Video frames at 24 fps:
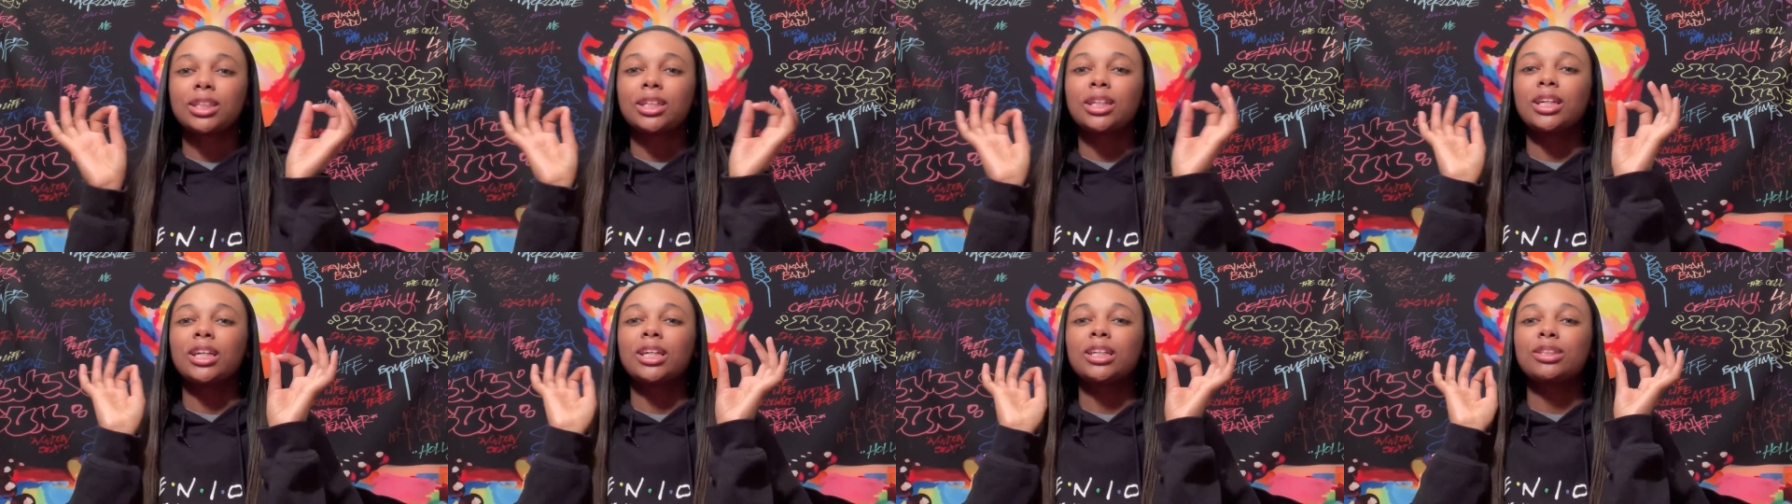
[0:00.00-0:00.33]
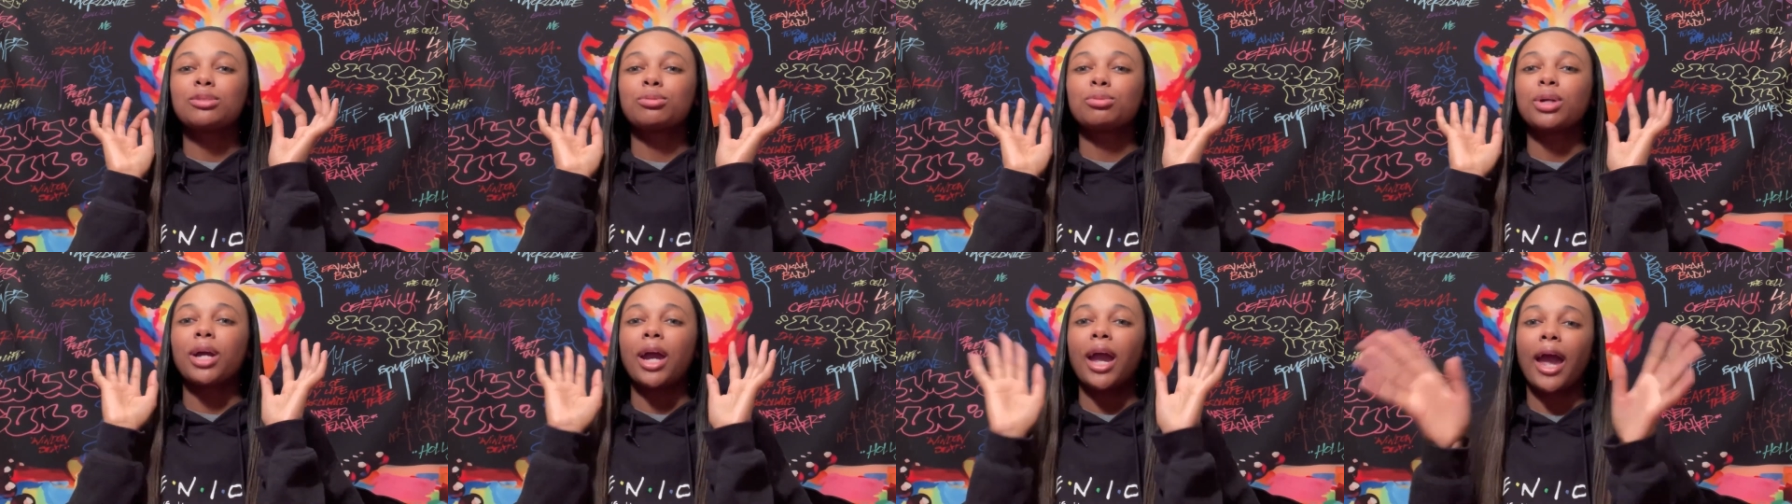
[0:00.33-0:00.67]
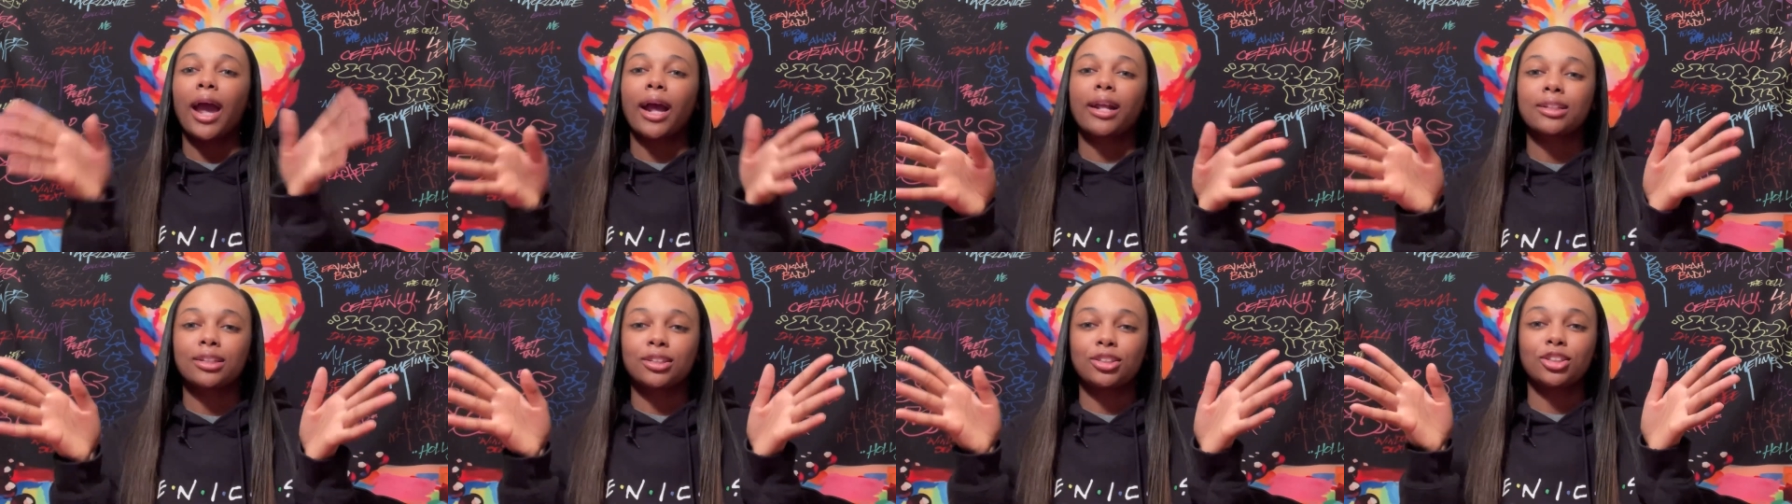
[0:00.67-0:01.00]

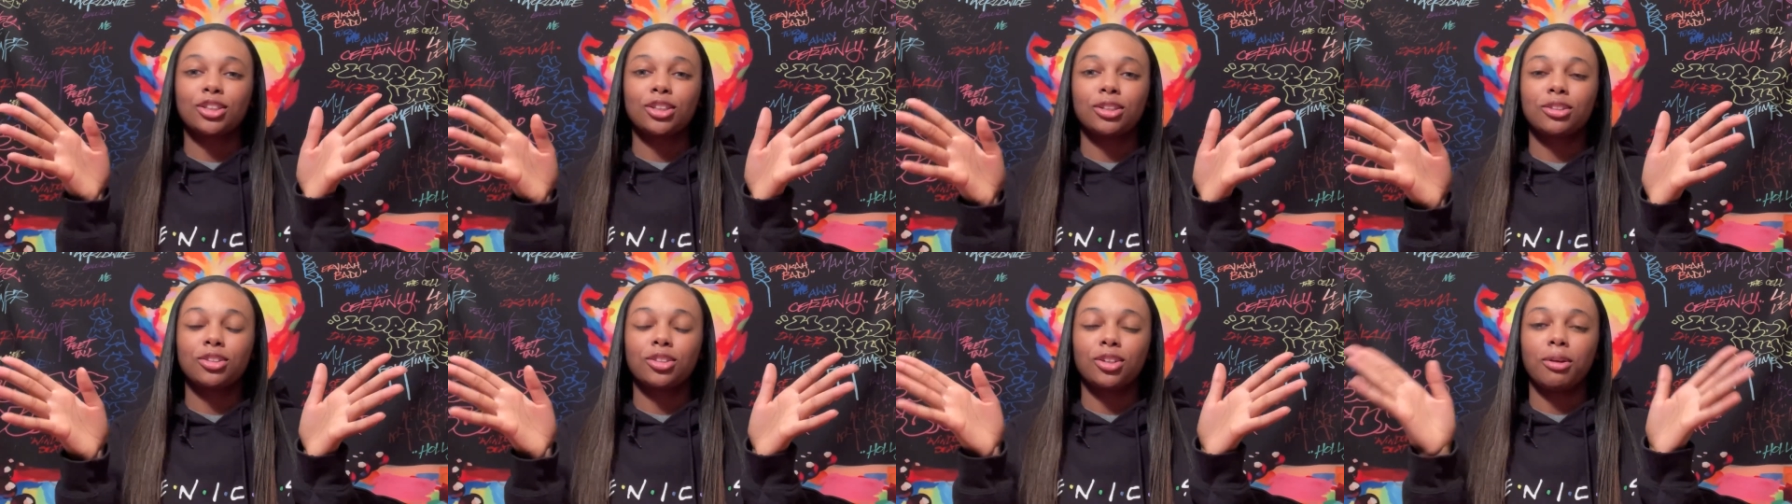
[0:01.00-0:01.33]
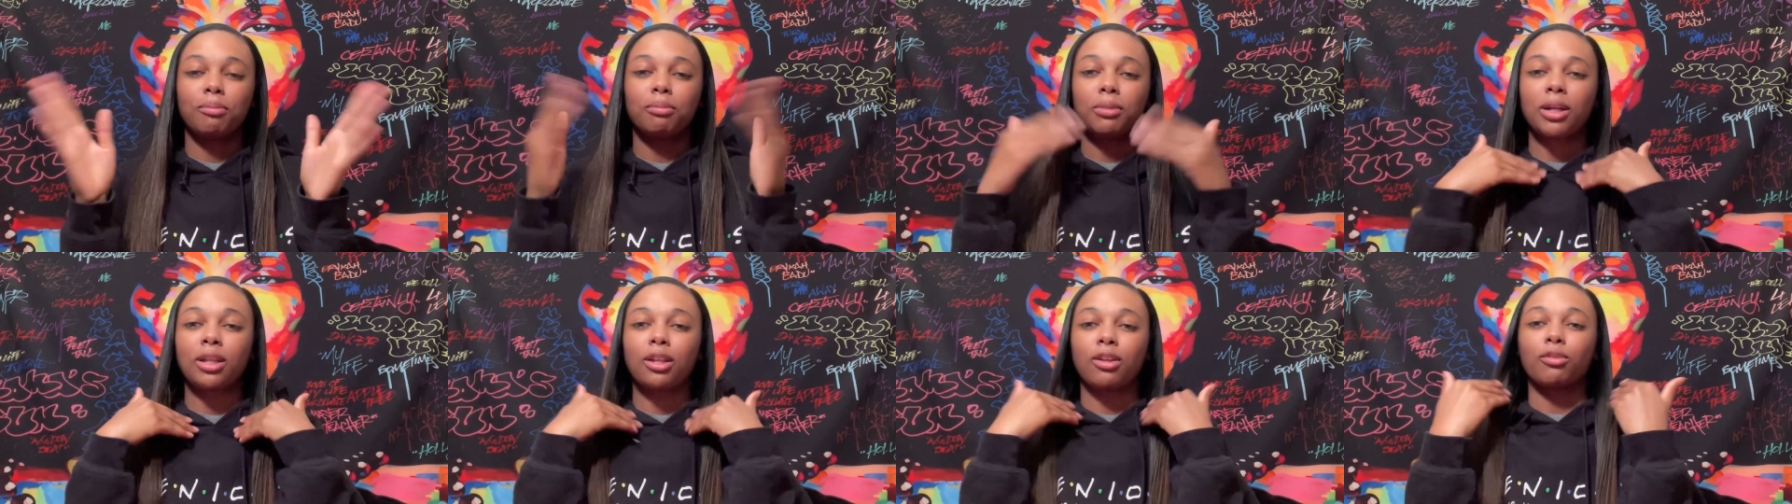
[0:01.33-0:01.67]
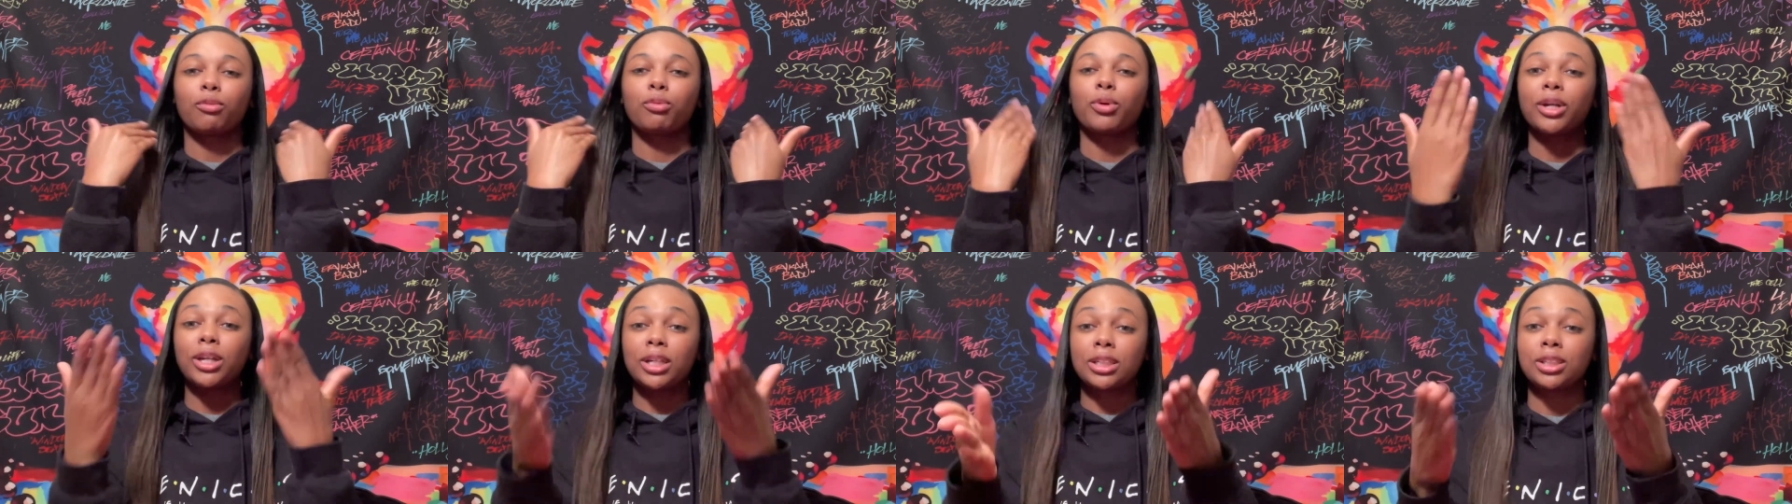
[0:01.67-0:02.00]
the
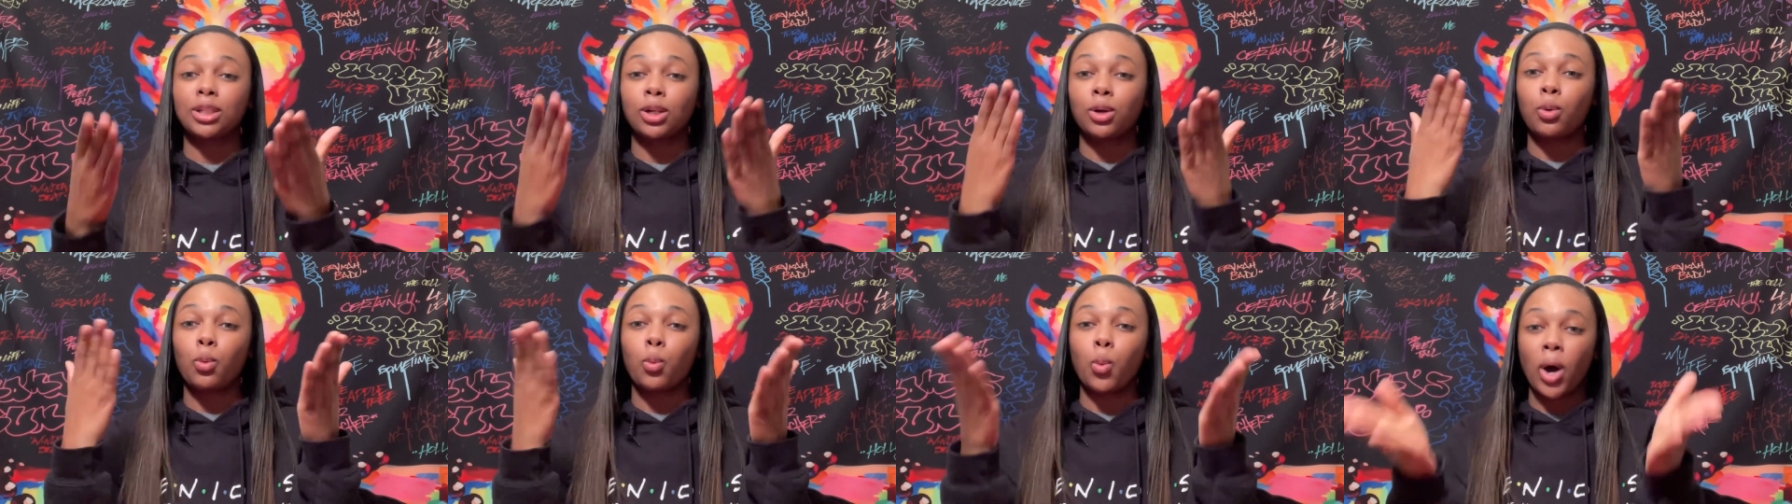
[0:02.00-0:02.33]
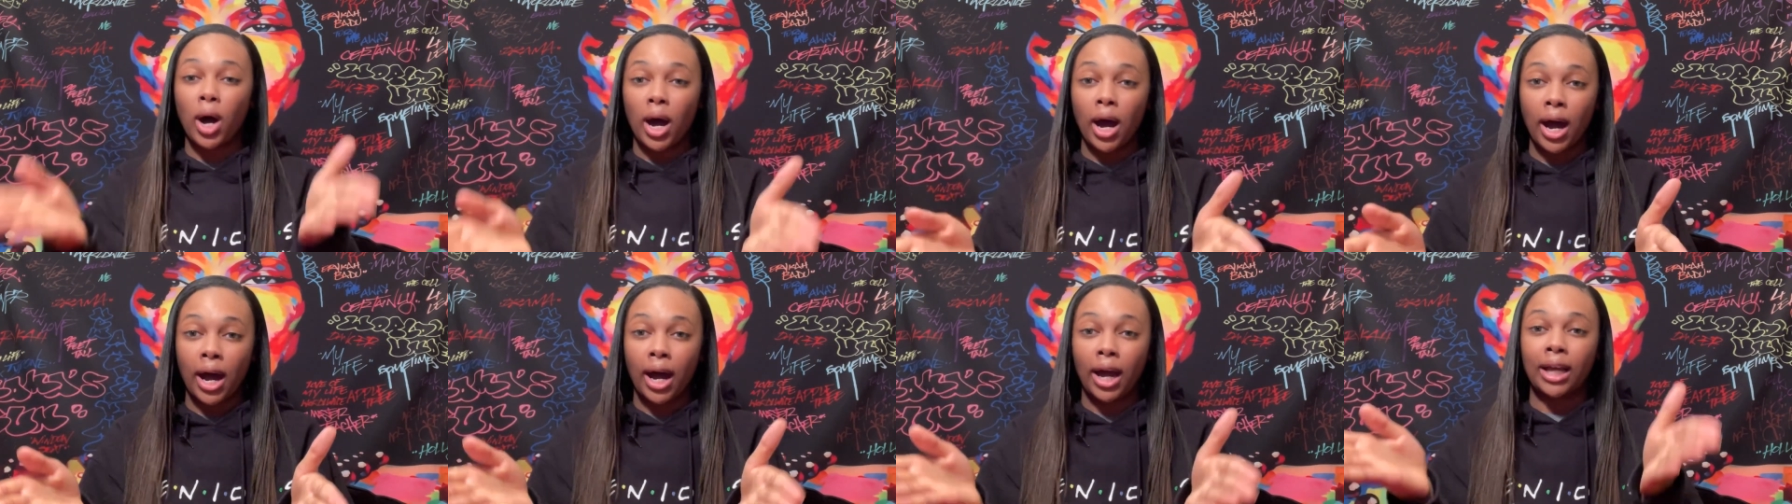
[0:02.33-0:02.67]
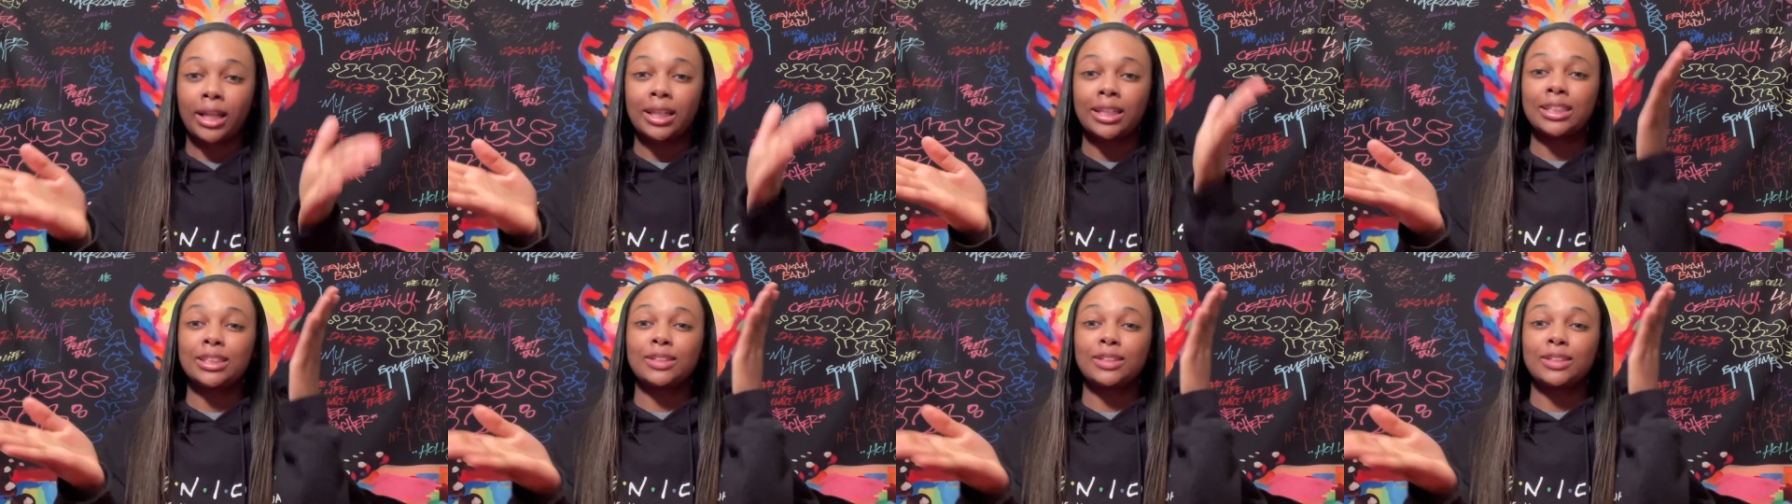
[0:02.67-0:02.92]
reason why